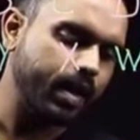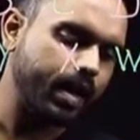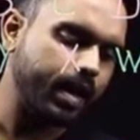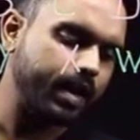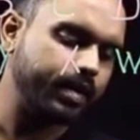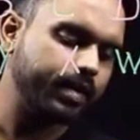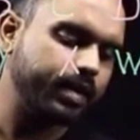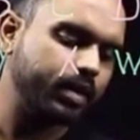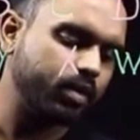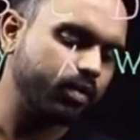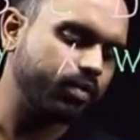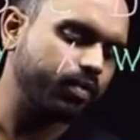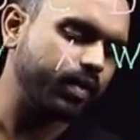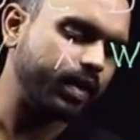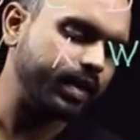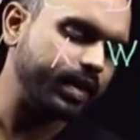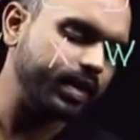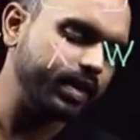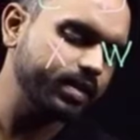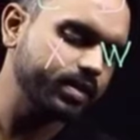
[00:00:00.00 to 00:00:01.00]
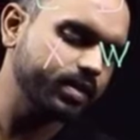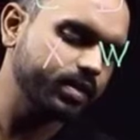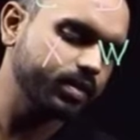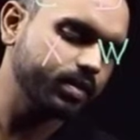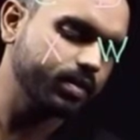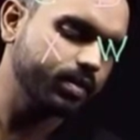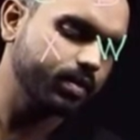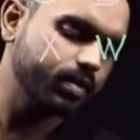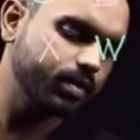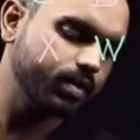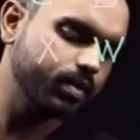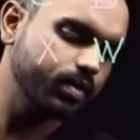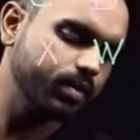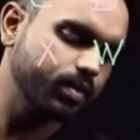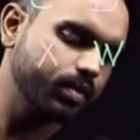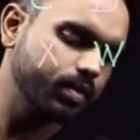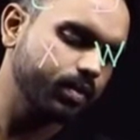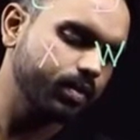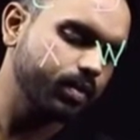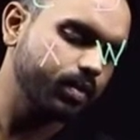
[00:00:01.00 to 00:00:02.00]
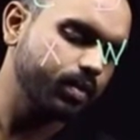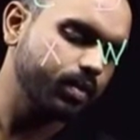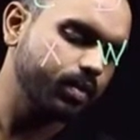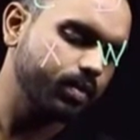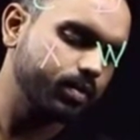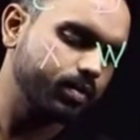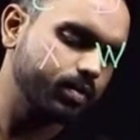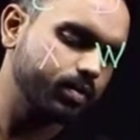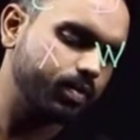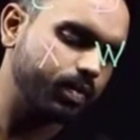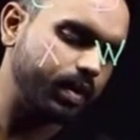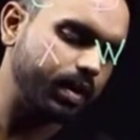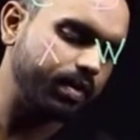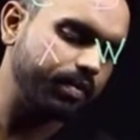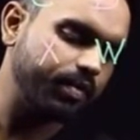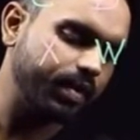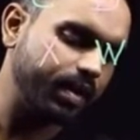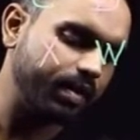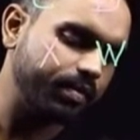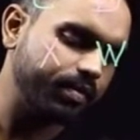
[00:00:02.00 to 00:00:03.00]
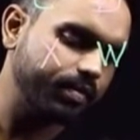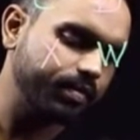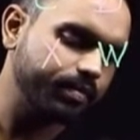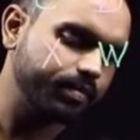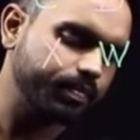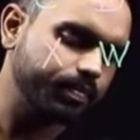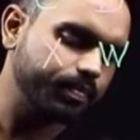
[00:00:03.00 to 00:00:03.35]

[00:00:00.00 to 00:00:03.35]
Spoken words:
and that of Y is 25.